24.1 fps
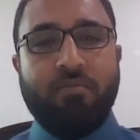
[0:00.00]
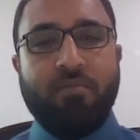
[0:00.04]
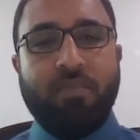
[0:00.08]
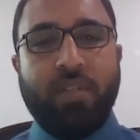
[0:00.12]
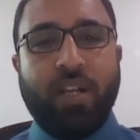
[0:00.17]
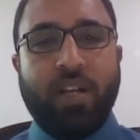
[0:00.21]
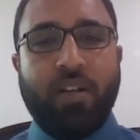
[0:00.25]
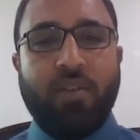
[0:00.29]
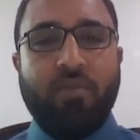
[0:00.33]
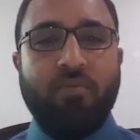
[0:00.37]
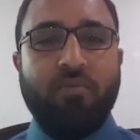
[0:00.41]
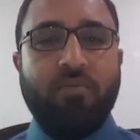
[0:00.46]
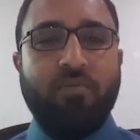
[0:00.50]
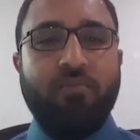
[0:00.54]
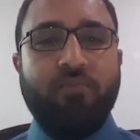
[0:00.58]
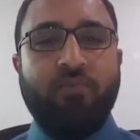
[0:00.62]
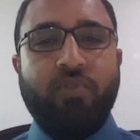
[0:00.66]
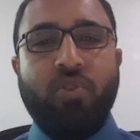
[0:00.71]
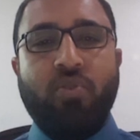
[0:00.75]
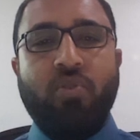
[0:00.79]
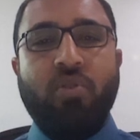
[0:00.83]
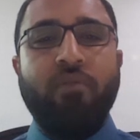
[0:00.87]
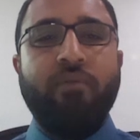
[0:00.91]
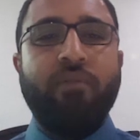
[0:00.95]
Like,
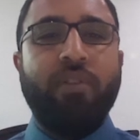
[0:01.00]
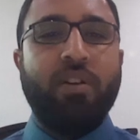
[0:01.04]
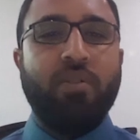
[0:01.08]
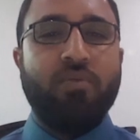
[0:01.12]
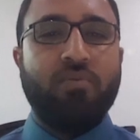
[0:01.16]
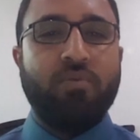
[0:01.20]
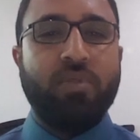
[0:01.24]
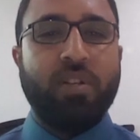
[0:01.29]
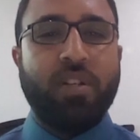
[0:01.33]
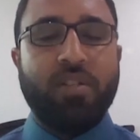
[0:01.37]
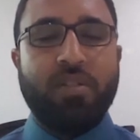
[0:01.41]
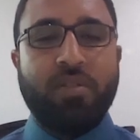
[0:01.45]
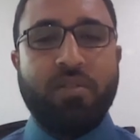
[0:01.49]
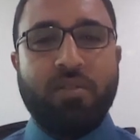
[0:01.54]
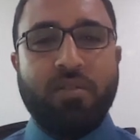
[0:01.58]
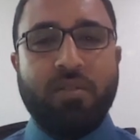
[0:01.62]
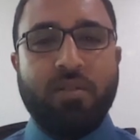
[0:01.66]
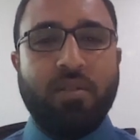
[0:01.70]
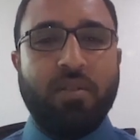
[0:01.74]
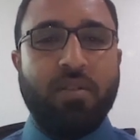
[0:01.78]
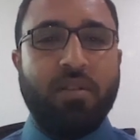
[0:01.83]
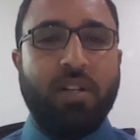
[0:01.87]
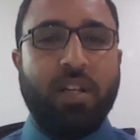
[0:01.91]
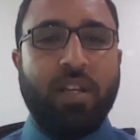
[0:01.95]
we don't want to just
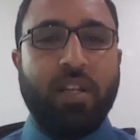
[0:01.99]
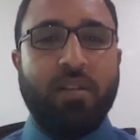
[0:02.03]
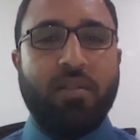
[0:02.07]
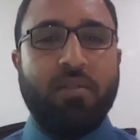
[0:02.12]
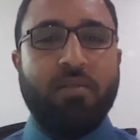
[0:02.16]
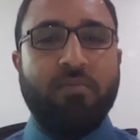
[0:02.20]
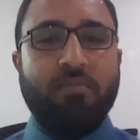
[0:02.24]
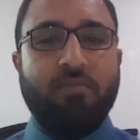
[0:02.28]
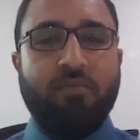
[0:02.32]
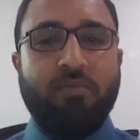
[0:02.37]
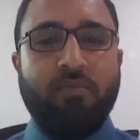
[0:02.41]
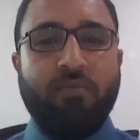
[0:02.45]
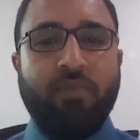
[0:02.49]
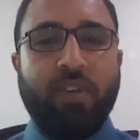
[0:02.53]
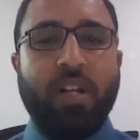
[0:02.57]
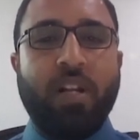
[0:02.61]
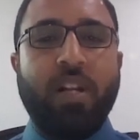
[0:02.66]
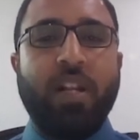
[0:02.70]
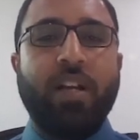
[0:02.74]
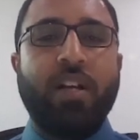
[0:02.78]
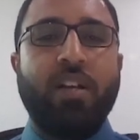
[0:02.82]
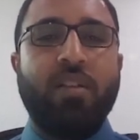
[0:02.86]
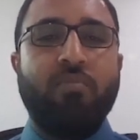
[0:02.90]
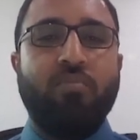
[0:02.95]
work
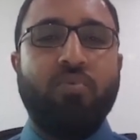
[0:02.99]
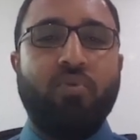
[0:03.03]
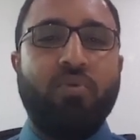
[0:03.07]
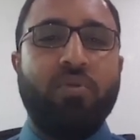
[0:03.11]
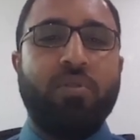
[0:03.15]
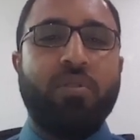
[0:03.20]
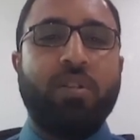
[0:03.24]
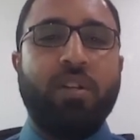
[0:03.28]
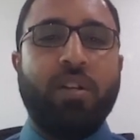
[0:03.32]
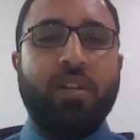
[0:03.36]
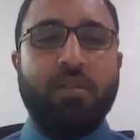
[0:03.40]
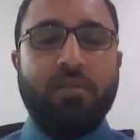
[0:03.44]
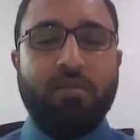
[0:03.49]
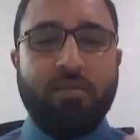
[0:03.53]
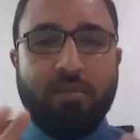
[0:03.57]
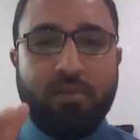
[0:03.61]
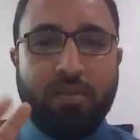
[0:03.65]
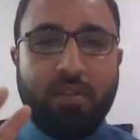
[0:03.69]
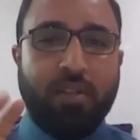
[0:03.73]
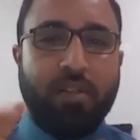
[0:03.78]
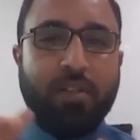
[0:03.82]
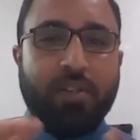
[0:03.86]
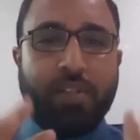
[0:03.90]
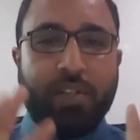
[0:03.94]
like robots and
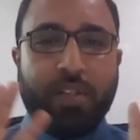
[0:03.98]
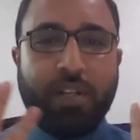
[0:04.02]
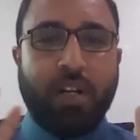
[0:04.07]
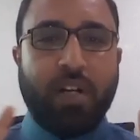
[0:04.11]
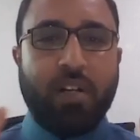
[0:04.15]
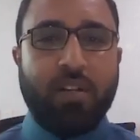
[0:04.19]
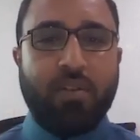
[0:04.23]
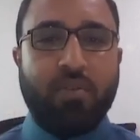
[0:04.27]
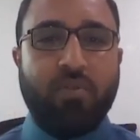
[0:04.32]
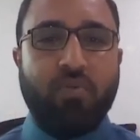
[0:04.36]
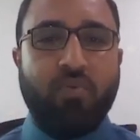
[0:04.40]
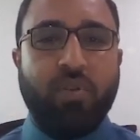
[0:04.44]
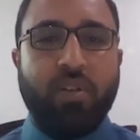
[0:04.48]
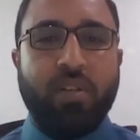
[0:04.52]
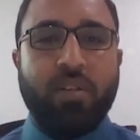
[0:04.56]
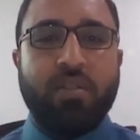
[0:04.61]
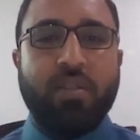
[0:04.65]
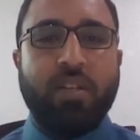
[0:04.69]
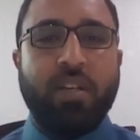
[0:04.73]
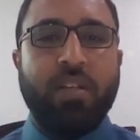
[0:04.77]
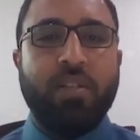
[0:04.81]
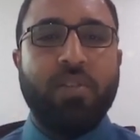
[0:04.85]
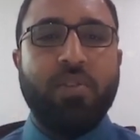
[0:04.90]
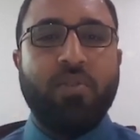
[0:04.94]
start
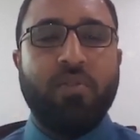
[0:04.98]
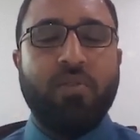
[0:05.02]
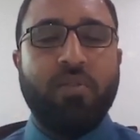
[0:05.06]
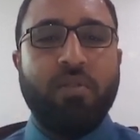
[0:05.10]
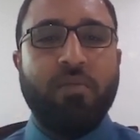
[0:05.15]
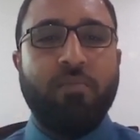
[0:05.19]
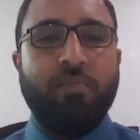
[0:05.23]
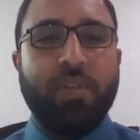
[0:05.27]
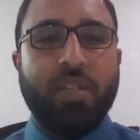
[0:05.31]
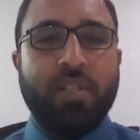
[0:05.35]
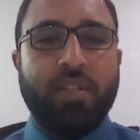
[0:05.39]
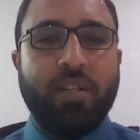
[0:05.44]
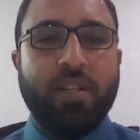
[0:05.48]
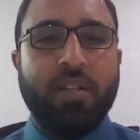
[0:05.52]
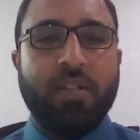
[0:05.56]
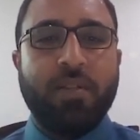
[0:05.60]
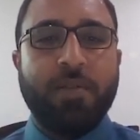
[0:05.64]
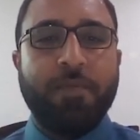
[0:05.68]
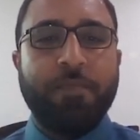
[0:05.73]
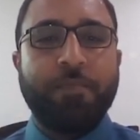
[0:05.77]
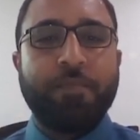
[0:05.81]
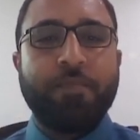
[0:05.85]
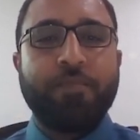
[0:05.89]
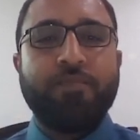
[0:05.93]
doing things on
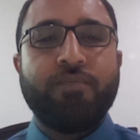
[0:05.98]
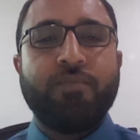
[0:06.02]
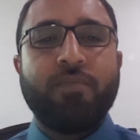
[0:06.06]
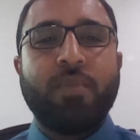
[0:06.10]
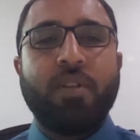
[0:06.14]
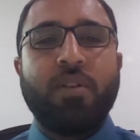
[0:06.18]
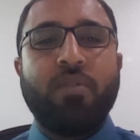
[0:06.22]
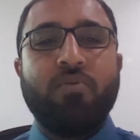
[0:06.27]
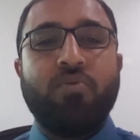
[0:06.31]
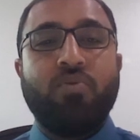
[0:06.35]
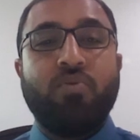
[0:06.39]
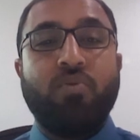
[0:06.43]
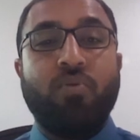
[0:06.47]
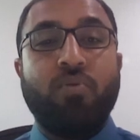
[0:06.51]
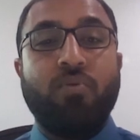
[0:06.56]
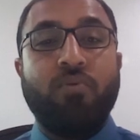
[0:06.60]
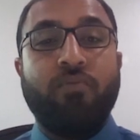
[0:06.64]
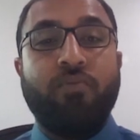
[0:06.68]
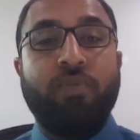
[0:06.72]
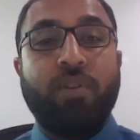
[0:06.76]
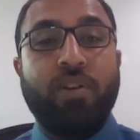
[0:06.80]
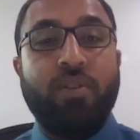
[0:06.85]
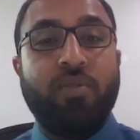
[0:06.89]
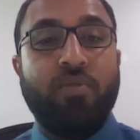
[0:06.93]
P6. So
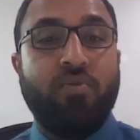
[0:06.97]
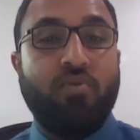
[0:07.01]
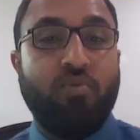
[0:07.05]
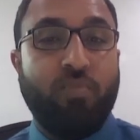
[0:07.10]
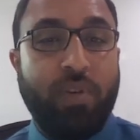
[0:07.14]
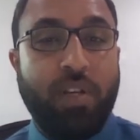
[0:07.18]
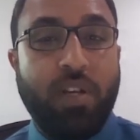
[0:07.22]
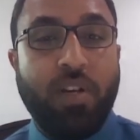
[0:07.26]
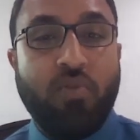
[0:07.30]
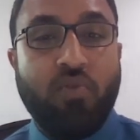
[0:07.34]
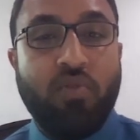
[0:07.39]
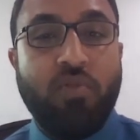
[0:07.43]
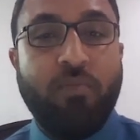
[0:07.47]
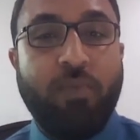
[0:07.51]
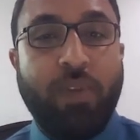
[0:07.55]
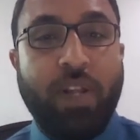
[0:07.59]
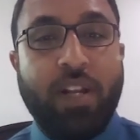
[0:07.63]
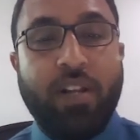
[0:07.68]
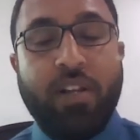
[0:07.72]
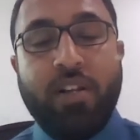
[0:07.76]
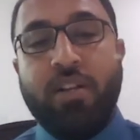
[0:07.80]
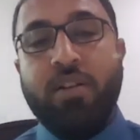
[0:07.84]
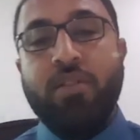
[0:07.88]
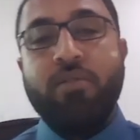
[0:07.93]
to be a good
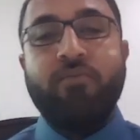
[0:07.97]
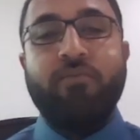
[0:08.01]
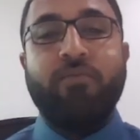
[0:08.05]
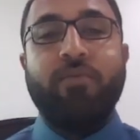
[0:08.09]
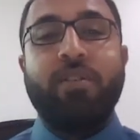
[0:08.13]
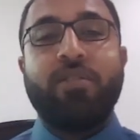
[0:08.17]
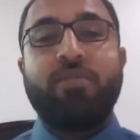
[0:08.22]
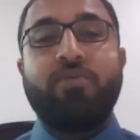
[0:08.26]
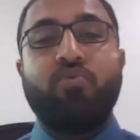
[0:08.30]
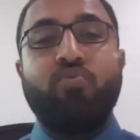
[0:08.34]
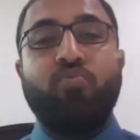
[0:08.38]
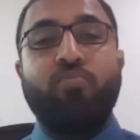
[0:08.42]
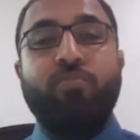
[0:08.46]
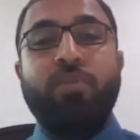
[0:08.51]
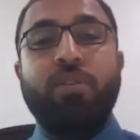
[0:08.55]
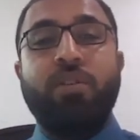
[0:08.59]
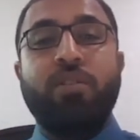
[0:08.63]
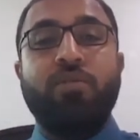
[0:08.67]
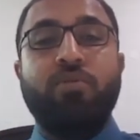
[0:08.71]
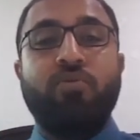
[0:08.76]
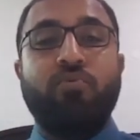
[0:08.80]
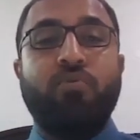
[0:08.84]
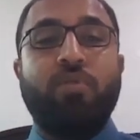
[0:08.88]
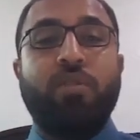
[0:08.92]
planner, first
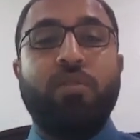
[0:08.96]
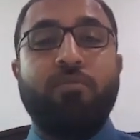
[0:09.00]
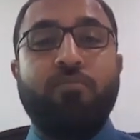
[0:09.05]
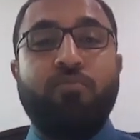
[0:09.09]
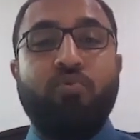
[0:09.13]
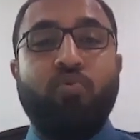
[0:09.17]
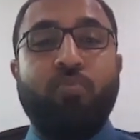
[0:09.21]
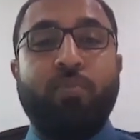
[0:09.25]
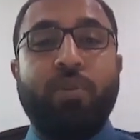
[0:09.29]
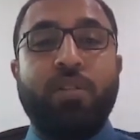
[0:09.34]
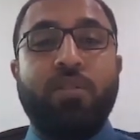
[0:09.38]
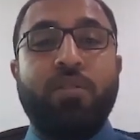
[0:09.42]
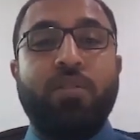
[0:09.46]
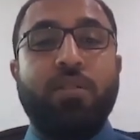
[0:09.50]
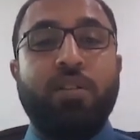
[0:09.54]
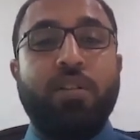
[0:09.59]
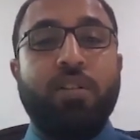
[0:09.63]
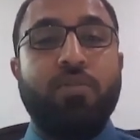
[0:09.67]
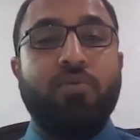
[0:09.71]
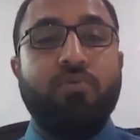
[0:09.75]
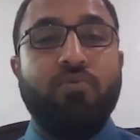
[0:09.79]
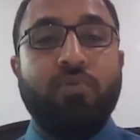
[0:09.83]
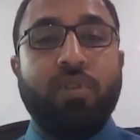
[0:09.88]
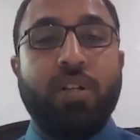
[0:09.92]
you must
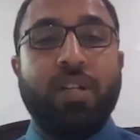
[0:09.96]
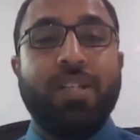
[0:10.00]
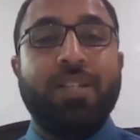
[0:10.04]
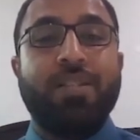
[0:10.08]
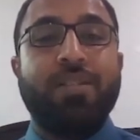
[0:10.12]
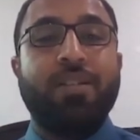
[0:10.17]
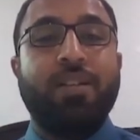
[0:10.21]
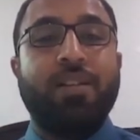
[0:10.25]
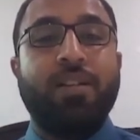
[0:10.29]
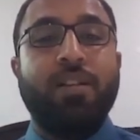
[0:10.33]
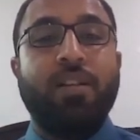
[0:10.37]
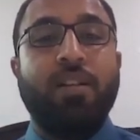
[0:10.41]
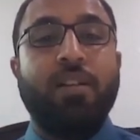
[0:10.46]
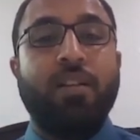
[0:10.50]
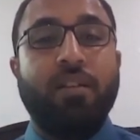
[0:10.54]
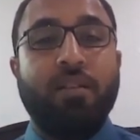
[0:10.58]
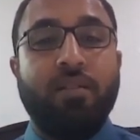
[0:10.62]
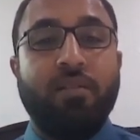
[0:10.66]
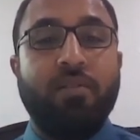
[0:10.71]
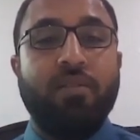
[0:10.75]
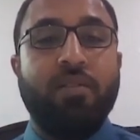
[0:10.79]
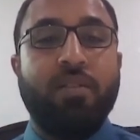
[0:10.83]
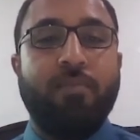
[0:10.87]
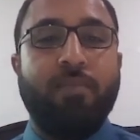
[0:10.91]
need to understand and
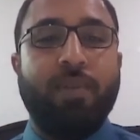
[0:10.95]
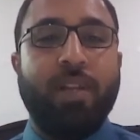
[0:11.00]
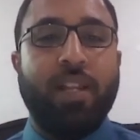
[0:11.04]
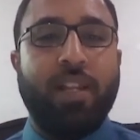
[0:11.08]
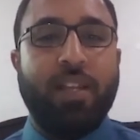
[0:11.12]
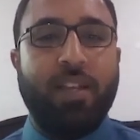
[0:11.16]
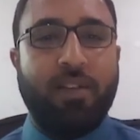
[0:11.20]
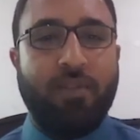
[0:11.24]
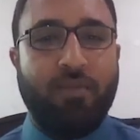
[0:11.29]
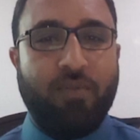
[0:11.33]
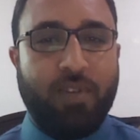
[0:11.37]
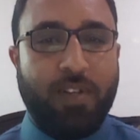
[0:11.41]
learn the planning.